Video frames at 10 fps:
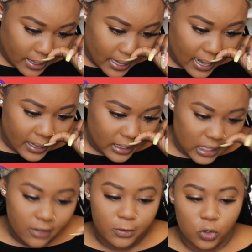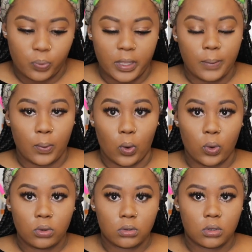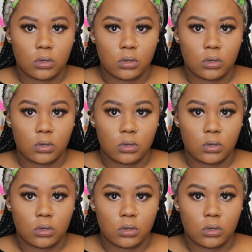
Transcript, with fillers: can I give to people